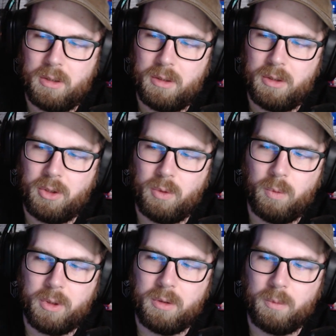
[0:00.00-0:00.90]
you
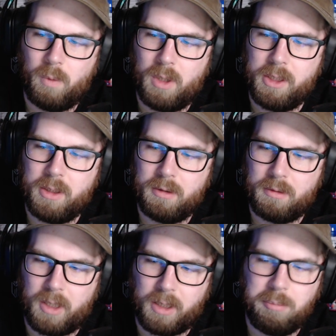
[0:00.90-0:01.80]
wouldn't want it
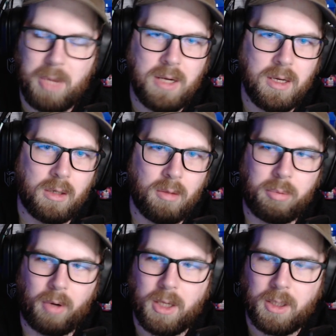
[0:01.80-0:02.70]
like bending or
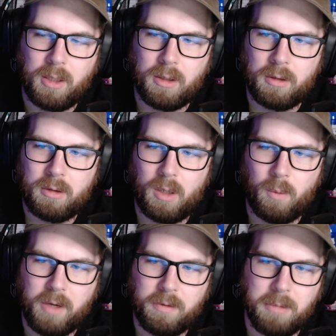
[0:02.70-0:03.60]
breaking
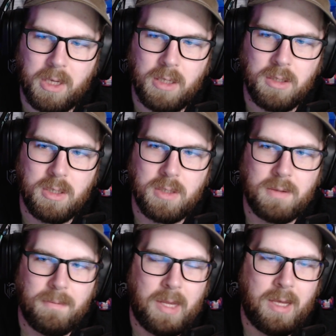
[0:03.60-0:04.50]
away from the hinges,
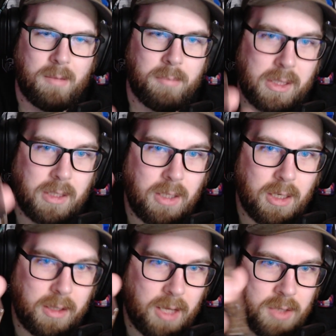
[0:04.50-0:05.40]
but
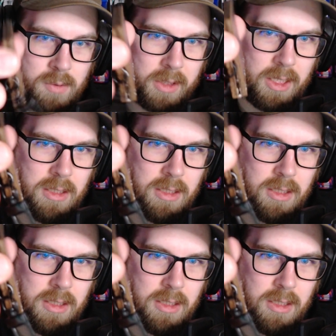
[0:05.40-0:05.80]
the actual hinge